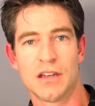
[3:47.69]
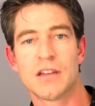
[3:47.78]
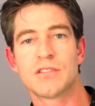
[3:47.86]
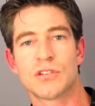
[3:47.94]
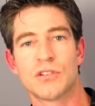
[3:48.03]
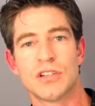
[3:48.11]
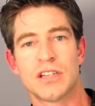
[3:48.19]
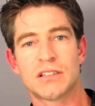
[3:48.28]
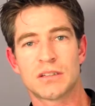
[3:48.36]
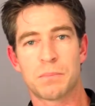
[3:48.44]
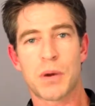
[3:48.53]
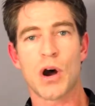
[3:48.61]
So you need
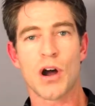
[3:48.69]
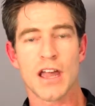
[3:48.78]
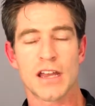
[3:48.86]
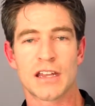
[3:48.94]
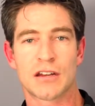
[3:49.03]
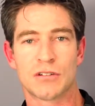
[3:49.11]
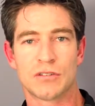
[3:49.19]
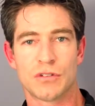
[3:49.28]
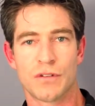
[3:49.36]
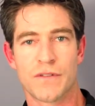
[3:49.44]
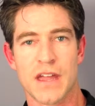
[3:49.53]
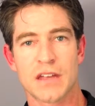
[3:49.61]
to pioneer and do
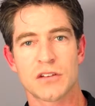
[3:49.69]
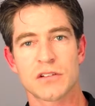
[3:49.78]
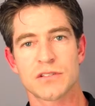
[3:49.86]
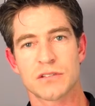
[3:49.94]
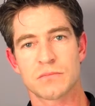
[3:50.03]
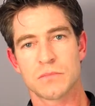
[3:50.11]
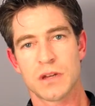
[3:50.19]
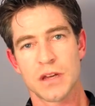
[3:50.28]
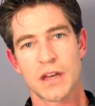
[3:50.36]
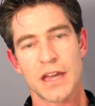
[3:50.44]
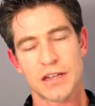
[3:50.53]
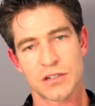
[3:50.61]
evangelism
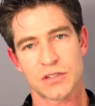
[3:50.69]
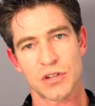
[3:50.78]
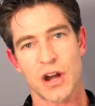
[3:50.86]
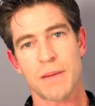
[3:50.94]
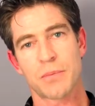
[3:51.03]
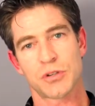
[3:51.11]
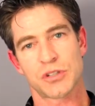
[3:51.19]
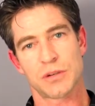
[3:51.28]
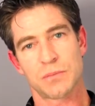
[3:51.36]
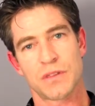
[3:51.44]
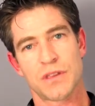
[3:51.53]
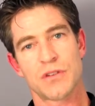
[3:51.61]
and
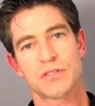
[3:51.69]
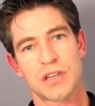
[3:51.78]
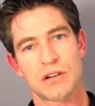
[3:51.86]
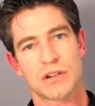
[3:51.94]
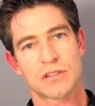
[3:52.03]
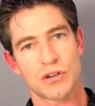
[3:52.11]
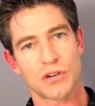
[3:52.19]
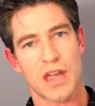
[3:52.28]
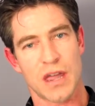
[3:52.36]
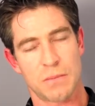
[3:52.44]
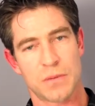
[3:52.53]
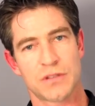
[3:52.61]
discipleship in those areas on
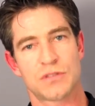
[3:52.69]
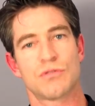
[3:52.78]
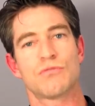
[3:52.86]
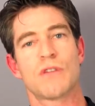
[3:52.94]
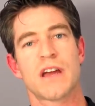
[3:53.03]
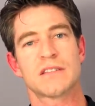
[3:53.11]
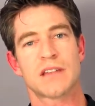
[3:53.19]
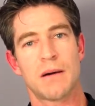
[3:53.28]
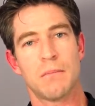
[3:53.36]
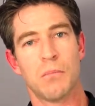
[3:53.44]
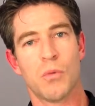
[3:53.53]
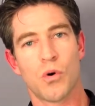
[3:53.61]
campus to raise up
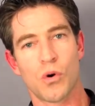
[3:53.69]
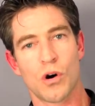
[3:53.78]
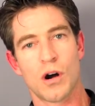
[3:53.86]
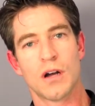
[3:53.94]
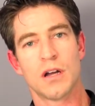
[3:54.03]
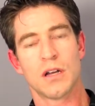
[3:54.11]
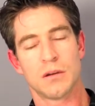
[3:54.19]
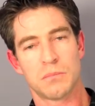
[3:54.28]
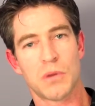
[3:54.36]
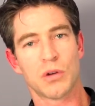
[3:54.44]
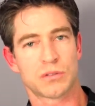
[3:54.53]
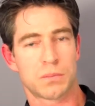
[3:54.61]
more
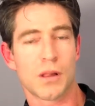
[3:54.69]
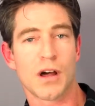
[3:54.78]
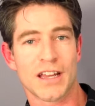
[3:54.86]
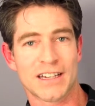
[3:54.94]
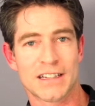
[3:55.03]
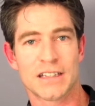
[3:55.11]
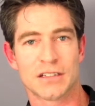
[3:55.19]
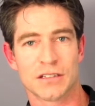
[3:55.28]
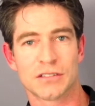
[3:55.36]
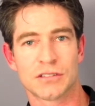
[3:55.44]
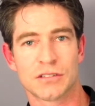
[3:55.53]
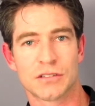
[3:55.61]
multiplying
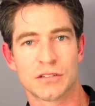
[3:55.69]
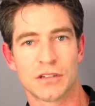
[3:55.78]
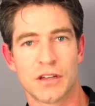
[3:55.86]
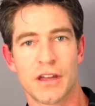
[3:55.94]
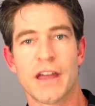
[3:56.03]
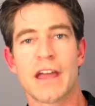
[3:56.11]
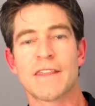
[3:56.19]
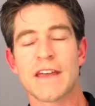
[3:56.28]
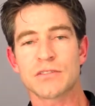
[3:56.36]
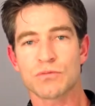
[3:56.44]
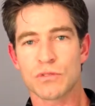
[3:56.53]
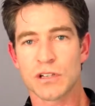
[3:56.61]
leaders. And
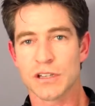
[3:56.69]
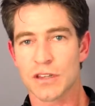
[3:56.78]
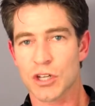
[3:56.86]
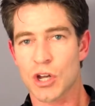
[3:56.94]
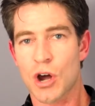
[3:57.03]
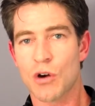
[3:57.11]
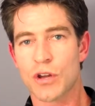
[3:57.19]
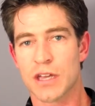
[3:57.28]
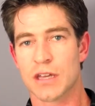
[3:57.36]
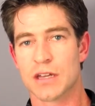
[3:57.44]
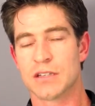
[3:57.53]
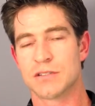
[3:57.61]
that's really the goal
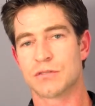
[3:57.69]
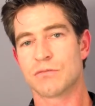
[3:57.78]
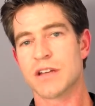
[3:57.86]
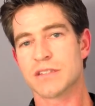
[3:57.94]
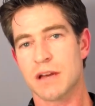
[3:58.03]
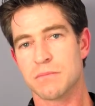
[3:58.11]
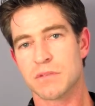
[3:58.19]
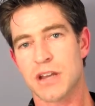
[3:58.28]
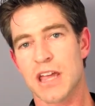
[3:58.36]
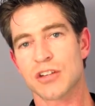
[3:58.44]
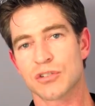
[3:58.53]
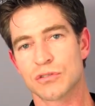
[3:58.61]
here, is to raise up
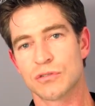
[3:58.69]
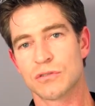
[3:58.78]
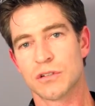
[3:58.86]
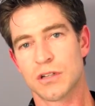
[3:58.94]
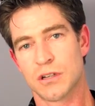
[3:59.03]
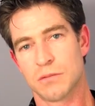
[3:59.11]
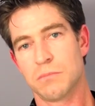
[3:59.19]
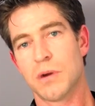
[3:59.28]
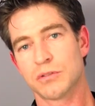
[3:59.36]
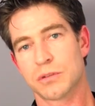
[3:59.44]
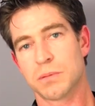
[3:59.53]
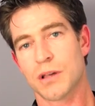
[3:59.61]
national
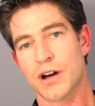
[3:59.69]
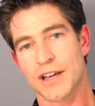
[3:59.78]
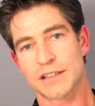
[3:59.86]
multiplying